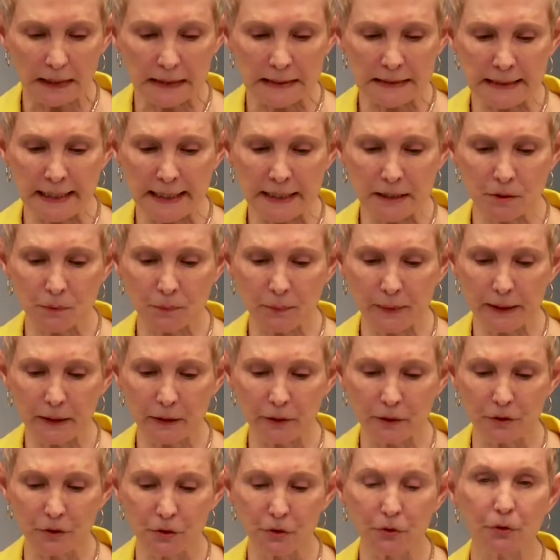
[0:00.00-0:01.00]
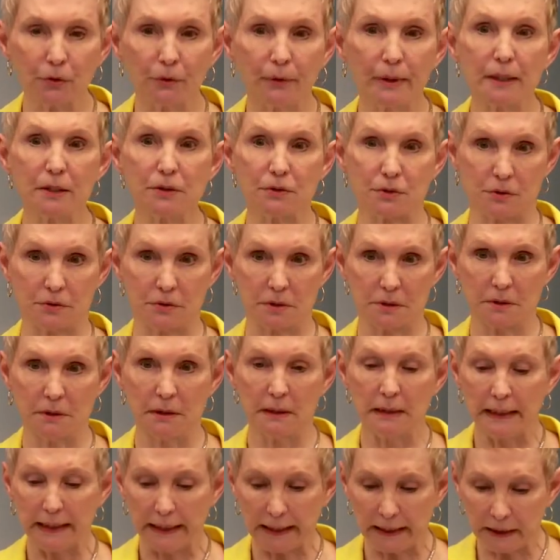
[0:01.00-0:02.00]
Saints, we are new creatures
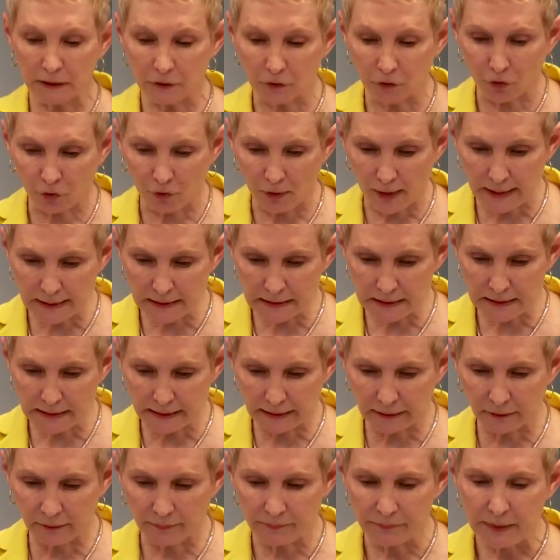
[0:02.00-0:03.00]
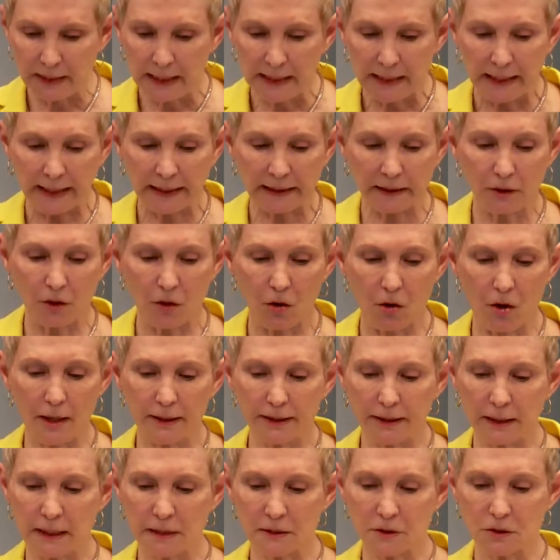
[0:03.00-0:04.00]
in Christ now, and
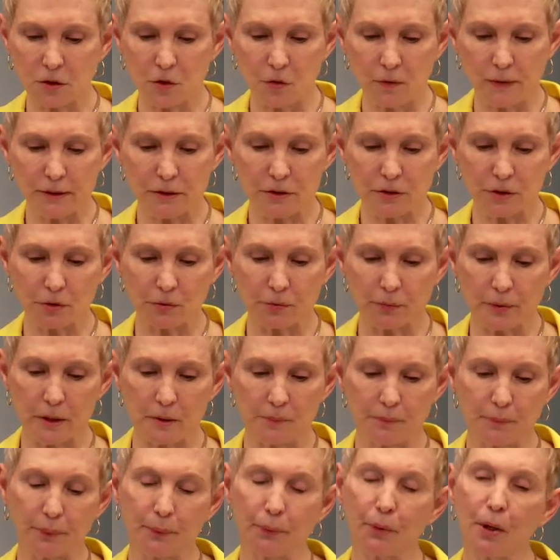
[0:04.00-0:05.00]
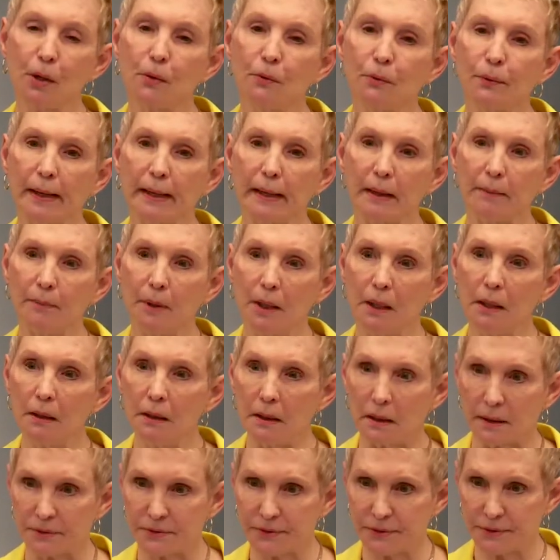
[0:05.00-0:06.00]
God is going to reprogram
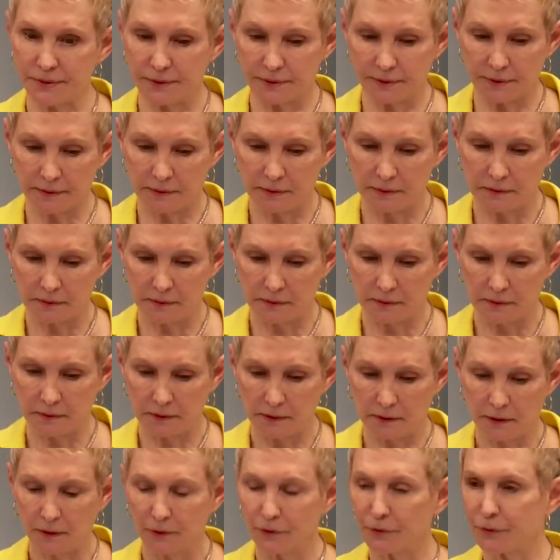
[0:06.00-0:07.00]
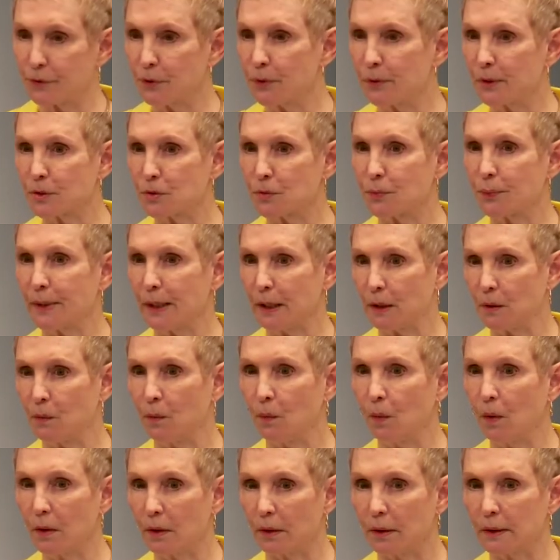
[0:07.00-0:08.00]
us through his written
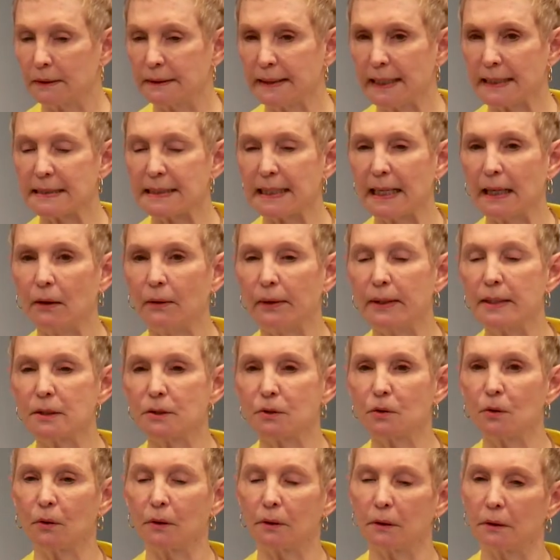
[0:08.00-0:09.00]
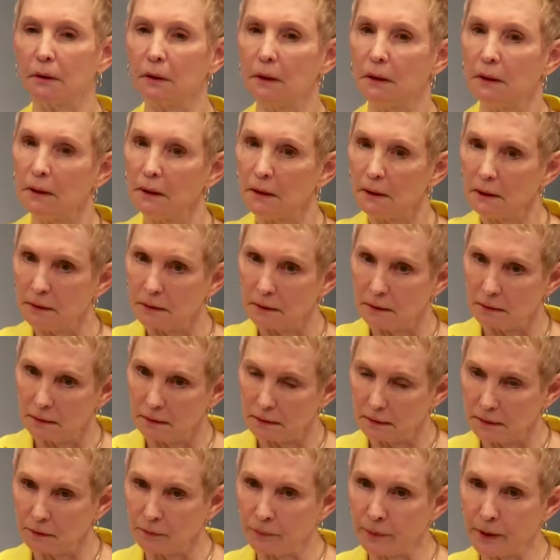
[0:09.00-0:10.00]
word. That's how he's going to
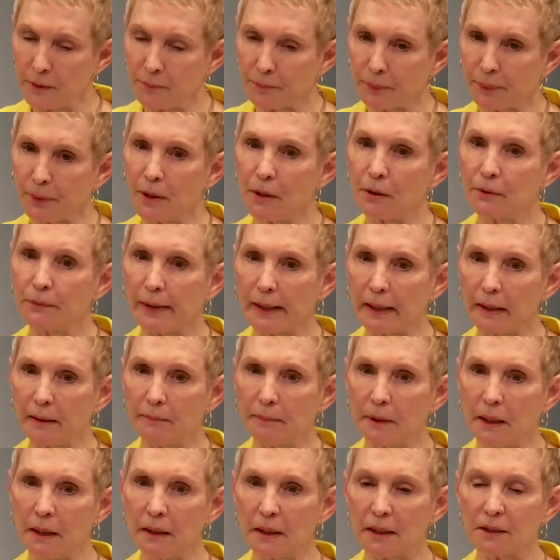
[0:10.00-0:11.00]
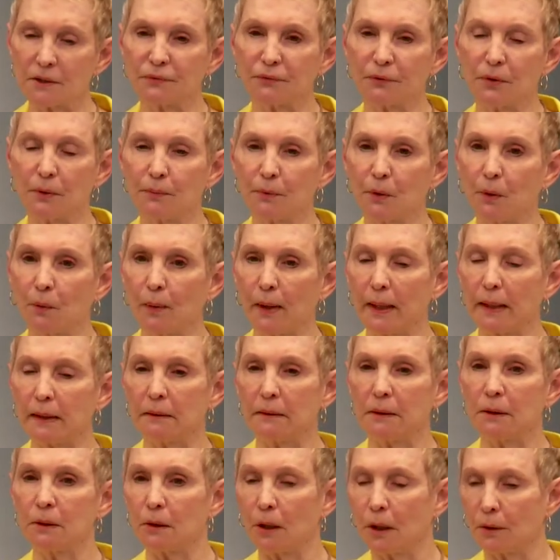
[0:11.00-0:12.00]
reprogram us from the
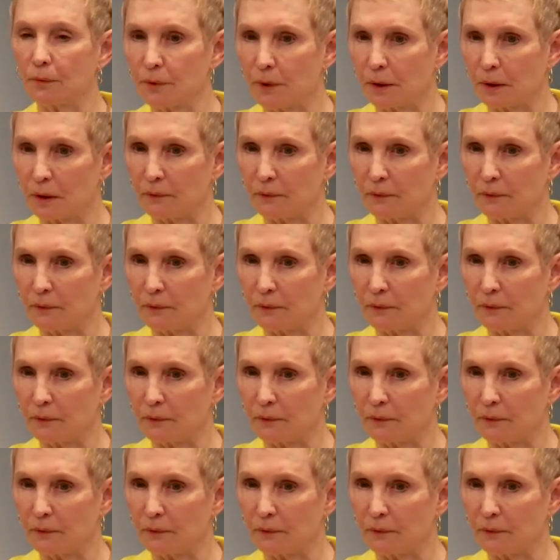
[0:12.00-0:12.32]
way, you know,